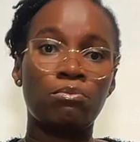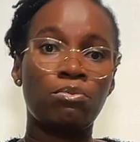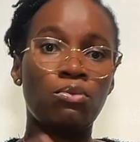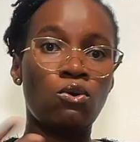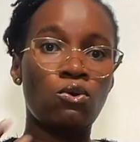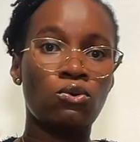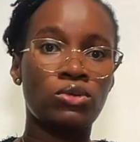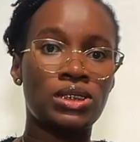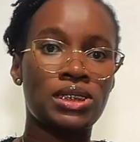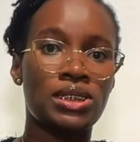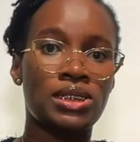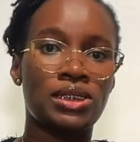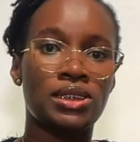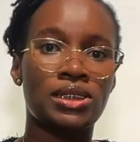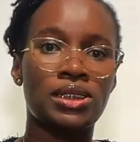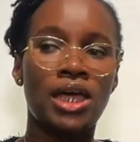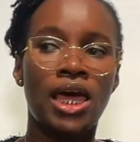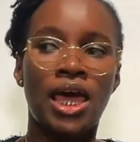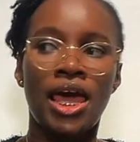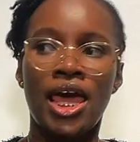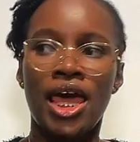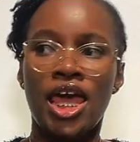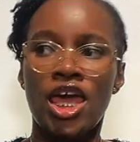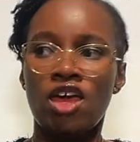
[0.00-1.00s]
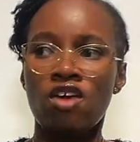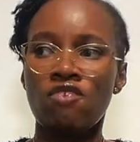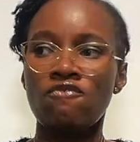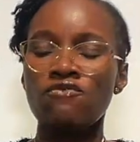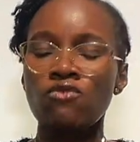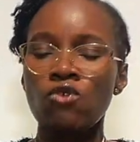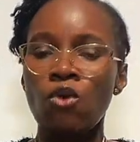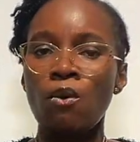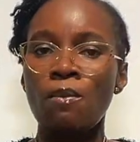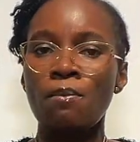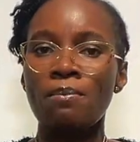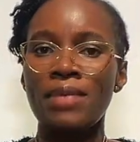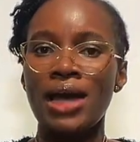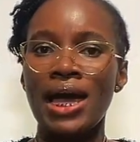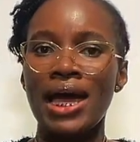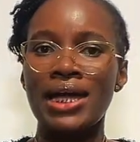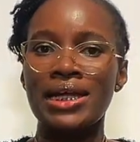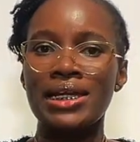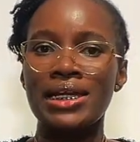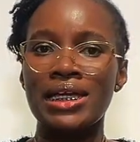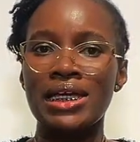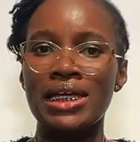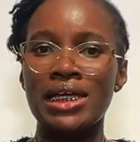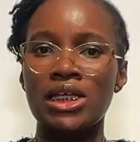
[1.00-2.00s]
important if your
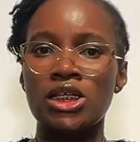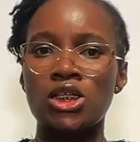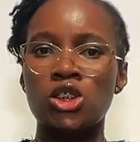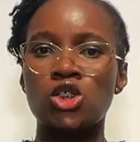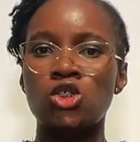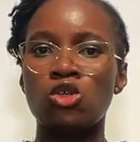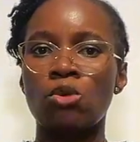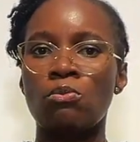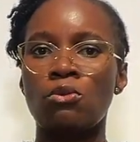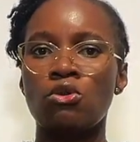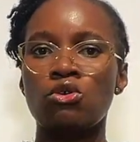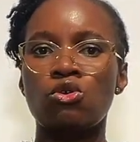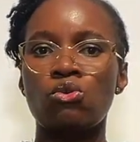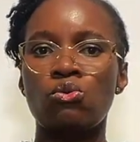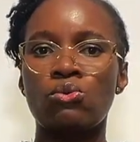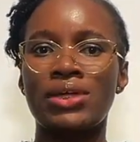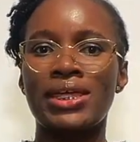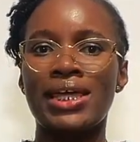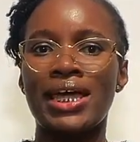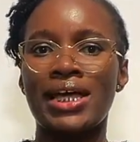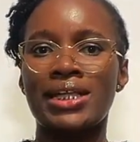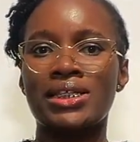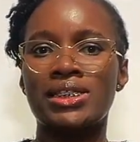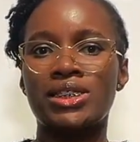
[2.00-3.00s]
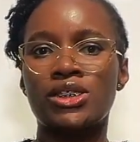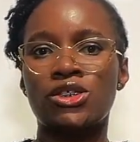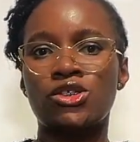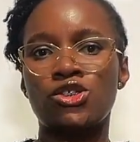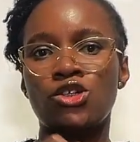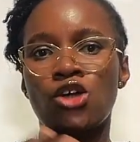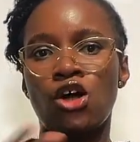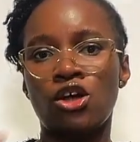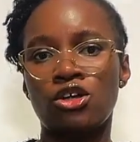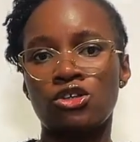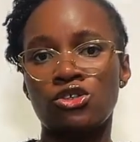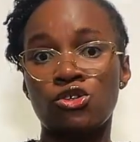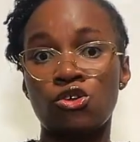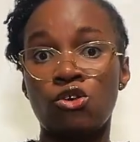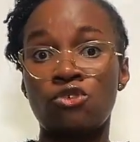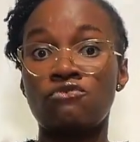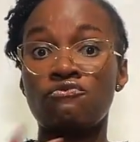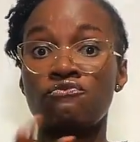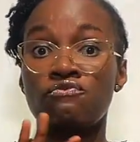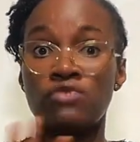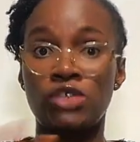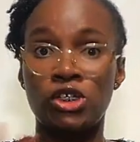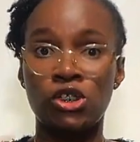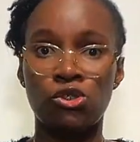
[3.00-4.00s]
man is someone who gets turned
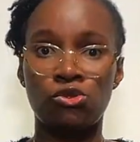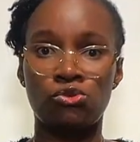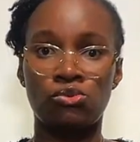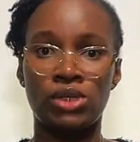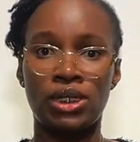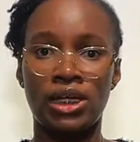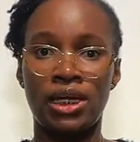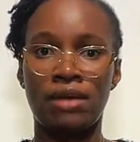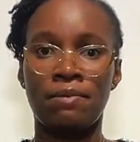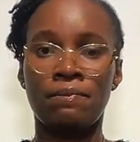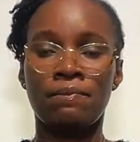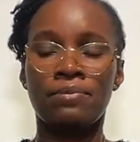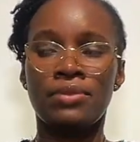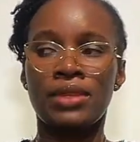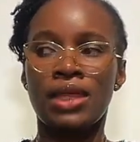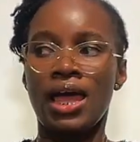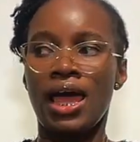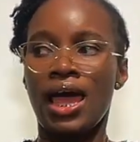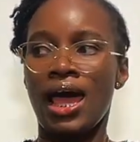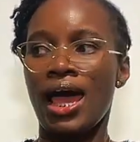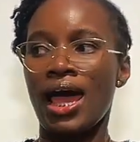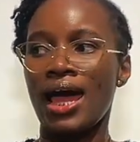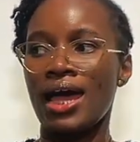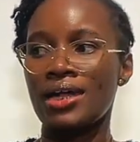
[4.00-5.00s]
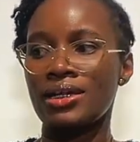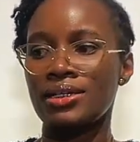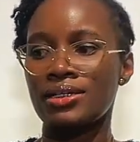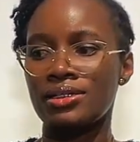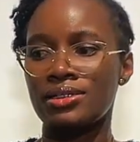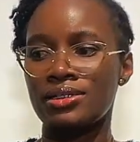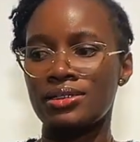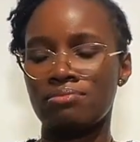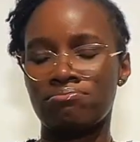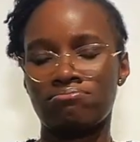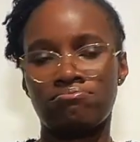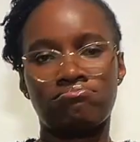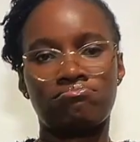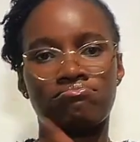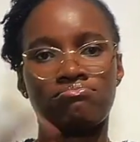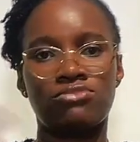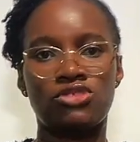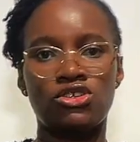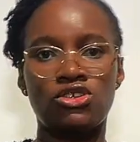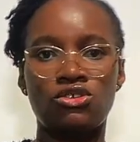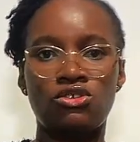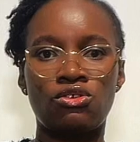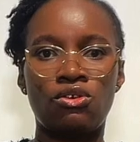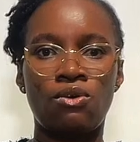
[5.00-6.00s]
on visually. And,
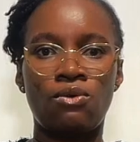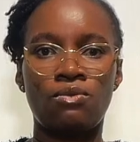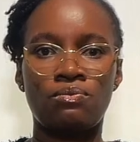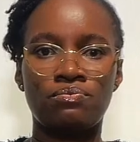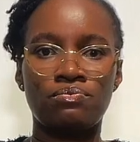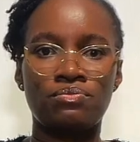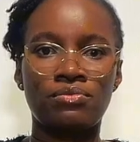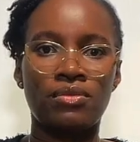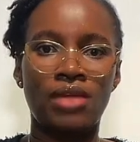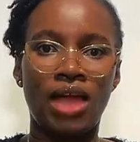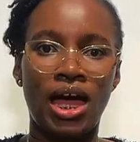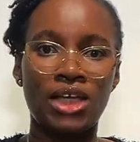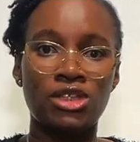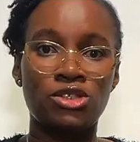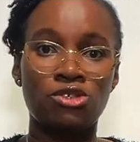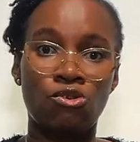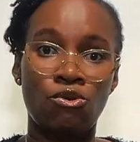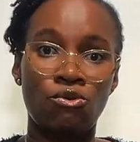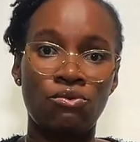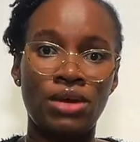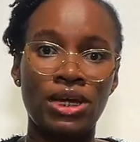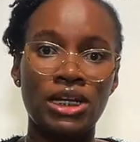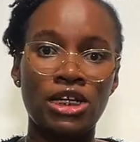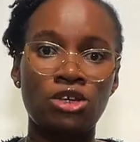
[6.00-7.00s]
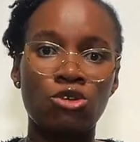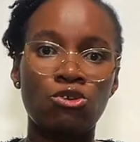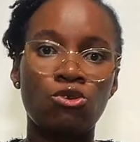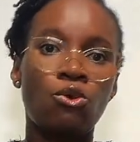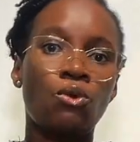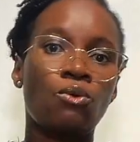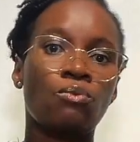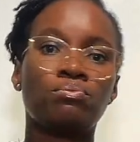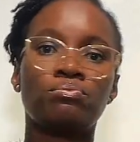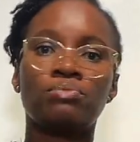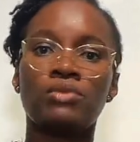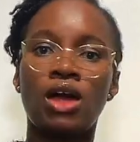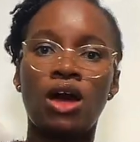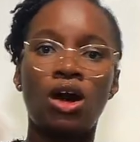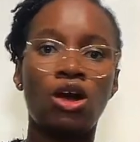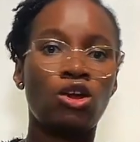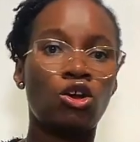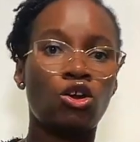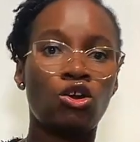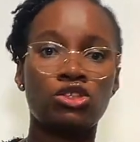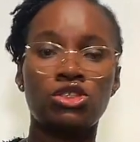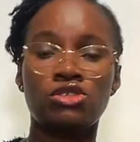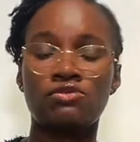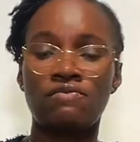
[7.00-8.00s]
you know, as you already know, a
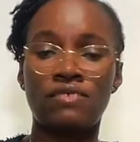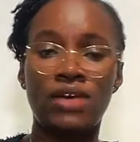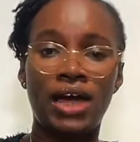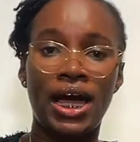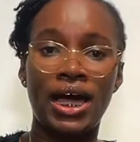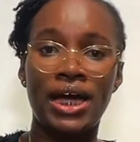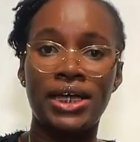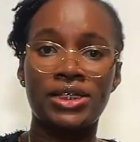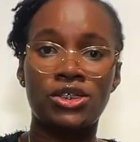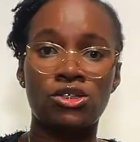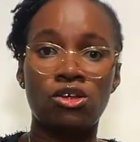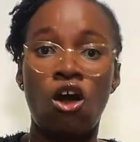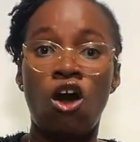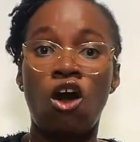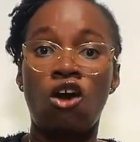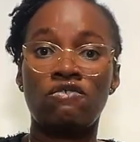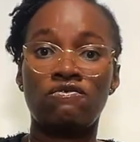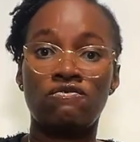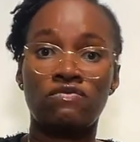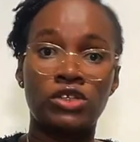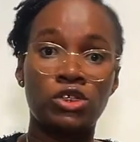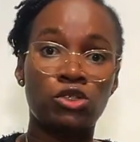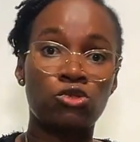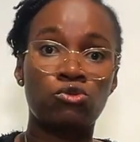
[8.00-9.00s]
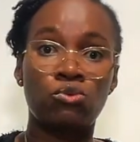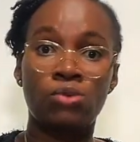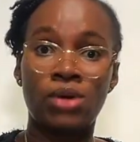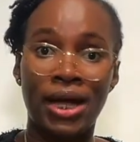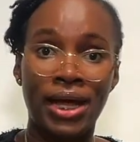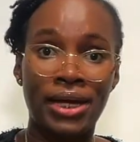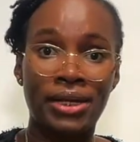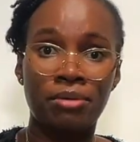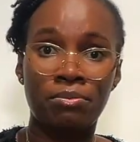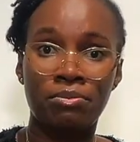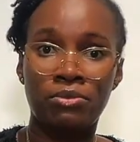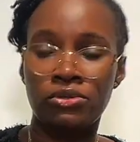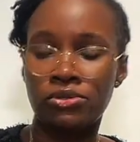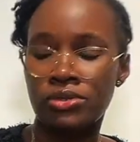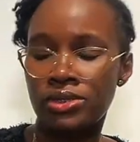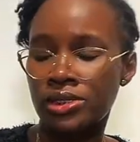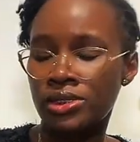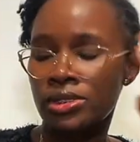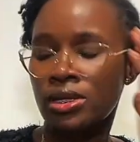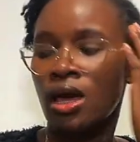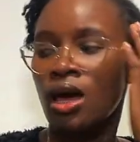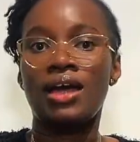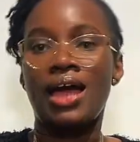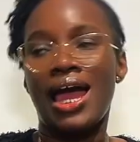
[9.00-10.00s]
lot of guys are visual
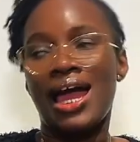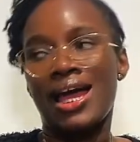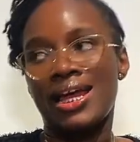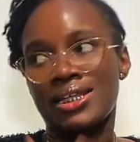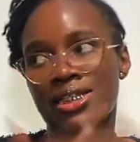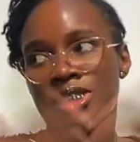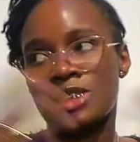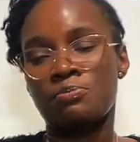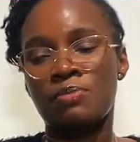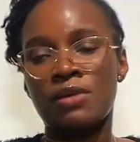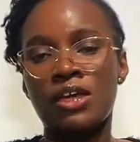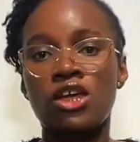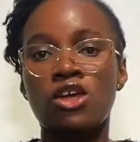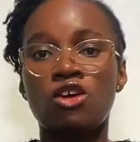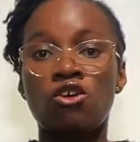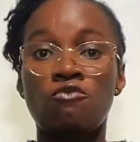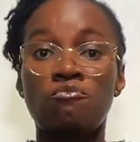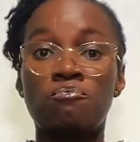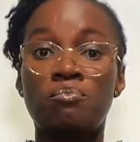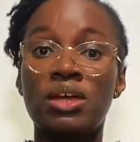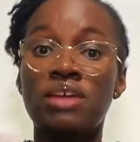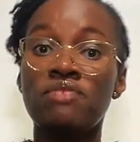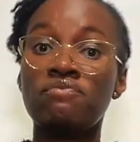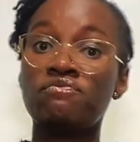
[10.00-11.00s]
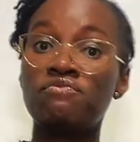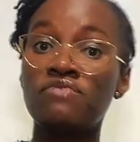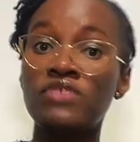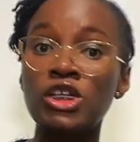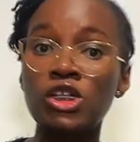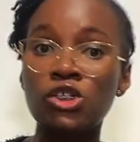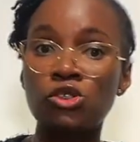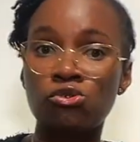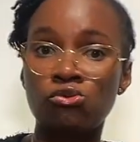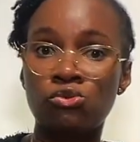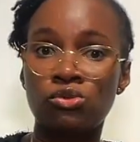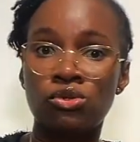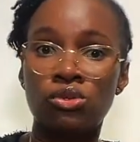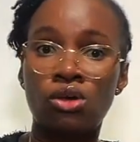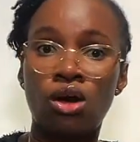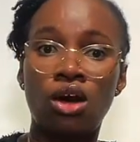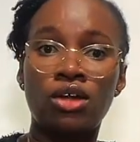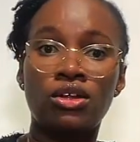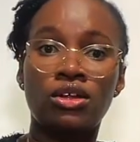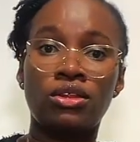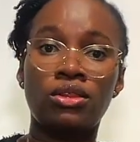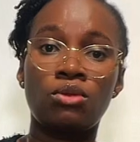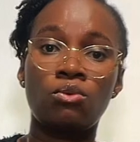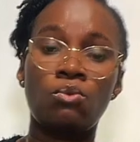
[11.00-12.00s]
animals. And speaking of being visual,
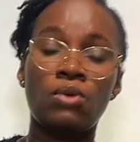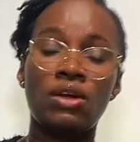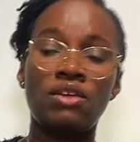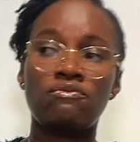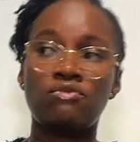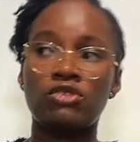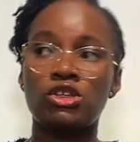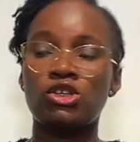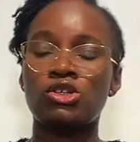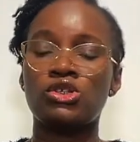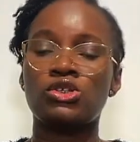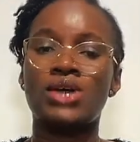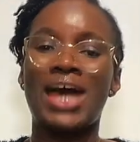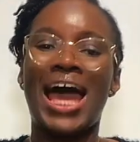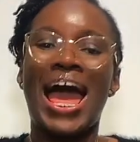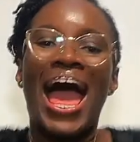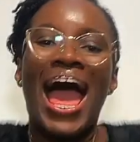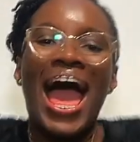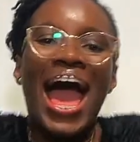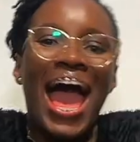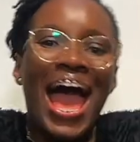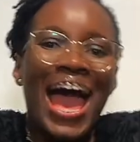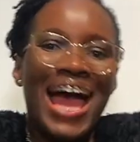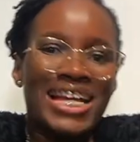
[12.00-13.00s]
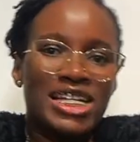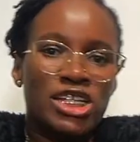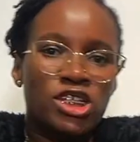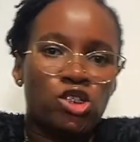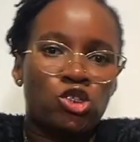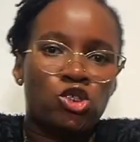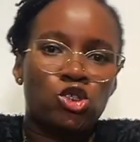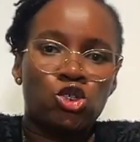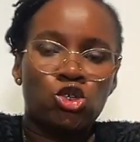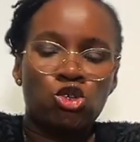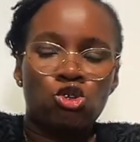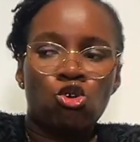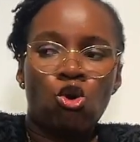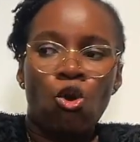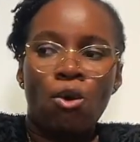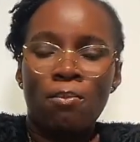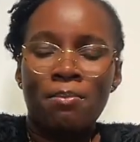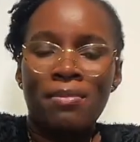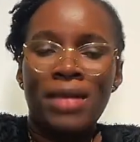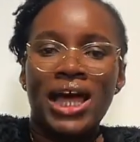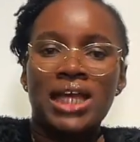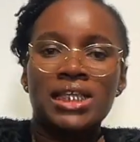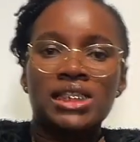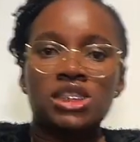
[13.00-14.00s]
another way for you to add to your
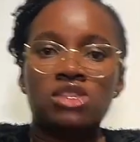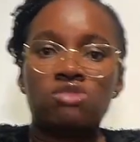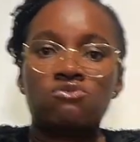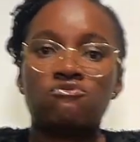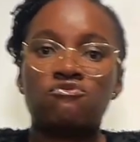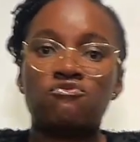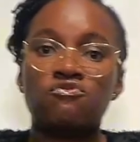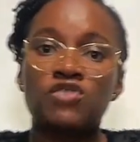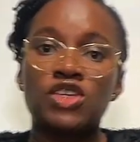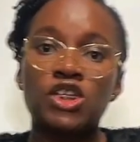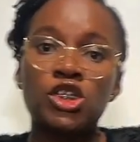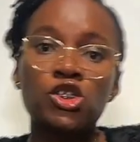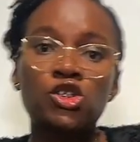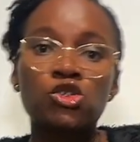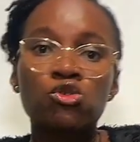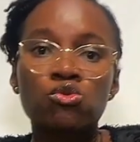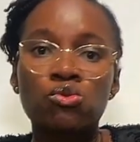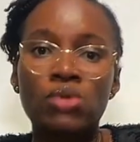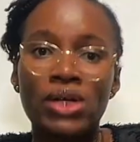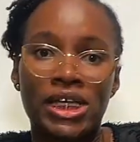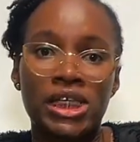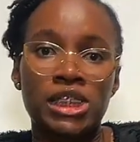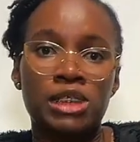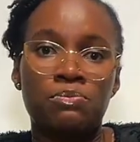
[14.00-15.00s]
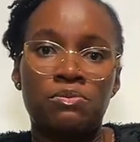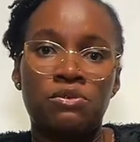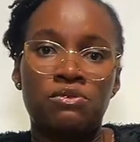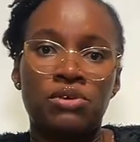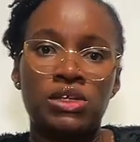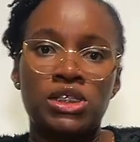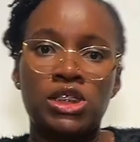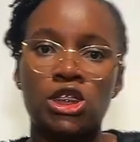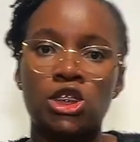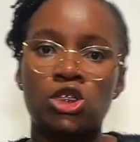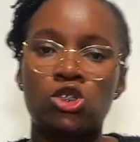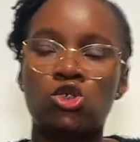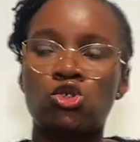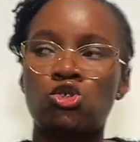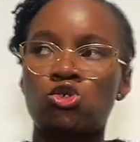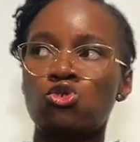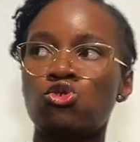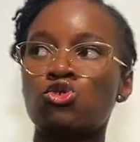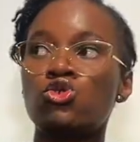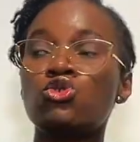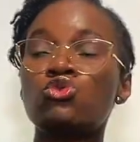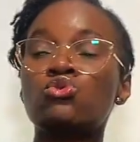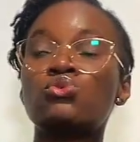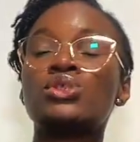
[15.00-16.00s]
man's visual experience is to
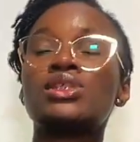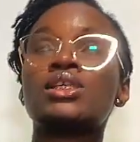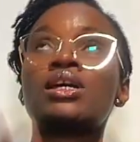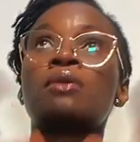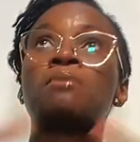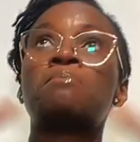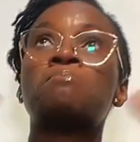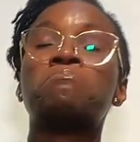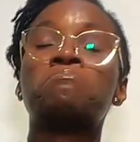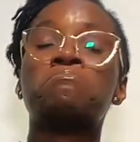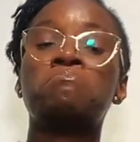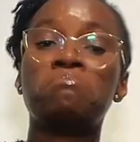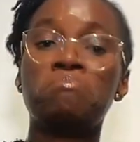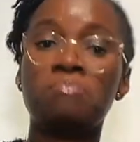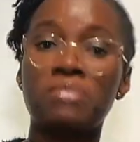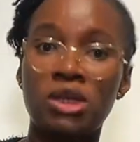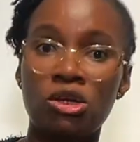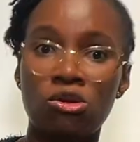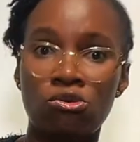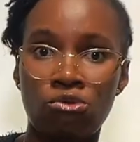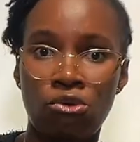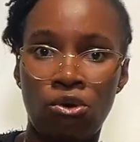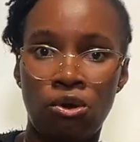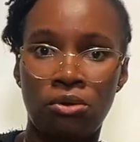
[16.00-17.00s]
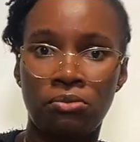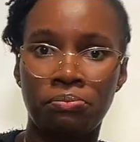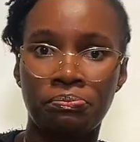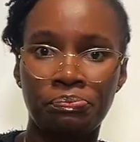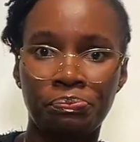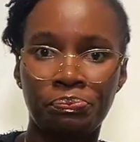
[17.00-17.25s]
use a mirror.